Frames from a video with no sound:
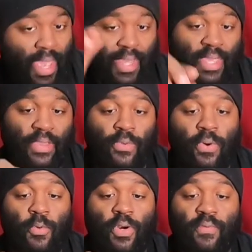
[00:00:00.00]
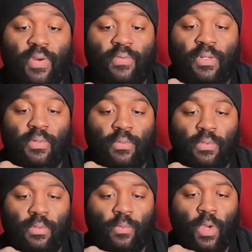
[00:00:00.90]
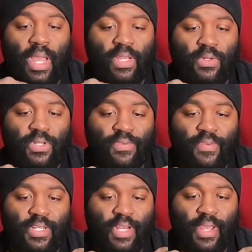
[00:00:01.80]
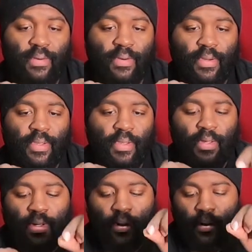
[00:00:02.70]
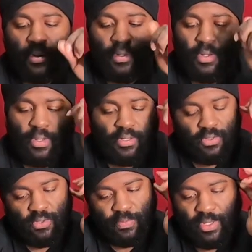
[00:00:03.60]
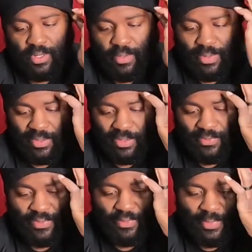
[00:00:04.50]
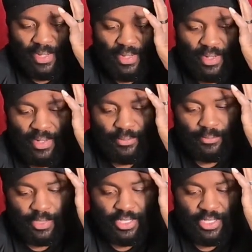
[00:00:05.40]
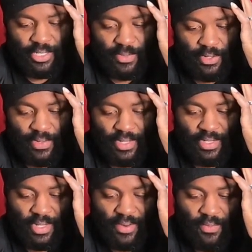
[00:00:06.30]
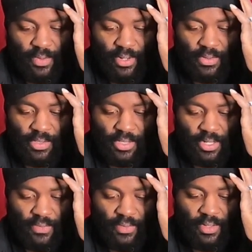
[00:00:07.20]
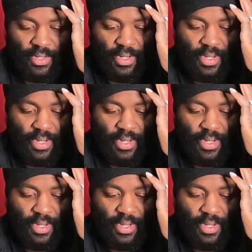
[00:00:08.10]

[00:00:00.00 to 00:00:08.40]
I can't throw them on the river where I usually fish at. Also, speaking about the river, man, this year's been crazy. Everyone knows it's COVID.